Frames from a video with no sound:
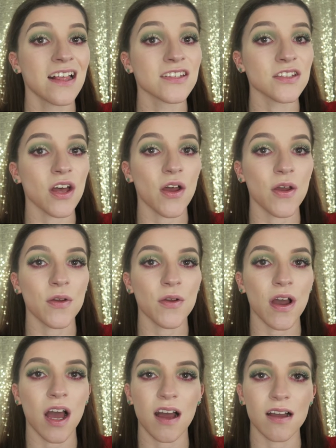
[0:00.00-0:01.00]

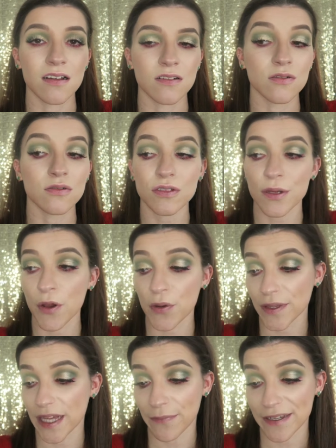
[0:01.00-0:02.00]
So also I'm
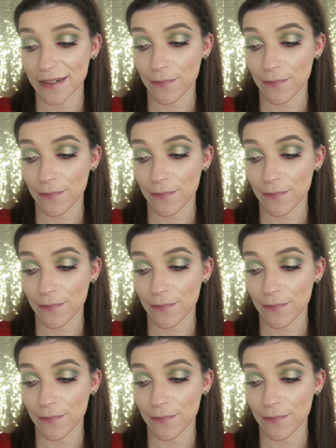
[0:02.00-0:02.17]
hoping they